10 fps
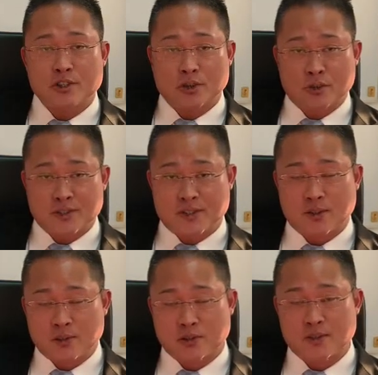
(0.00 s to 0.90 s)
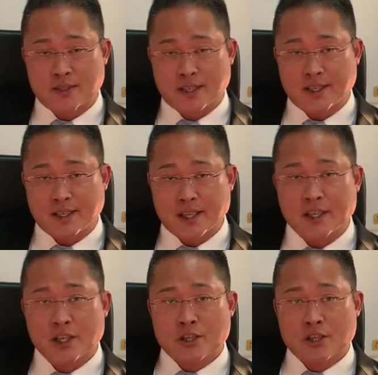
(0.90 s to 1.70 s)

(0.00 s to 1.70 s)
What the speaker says: should also state that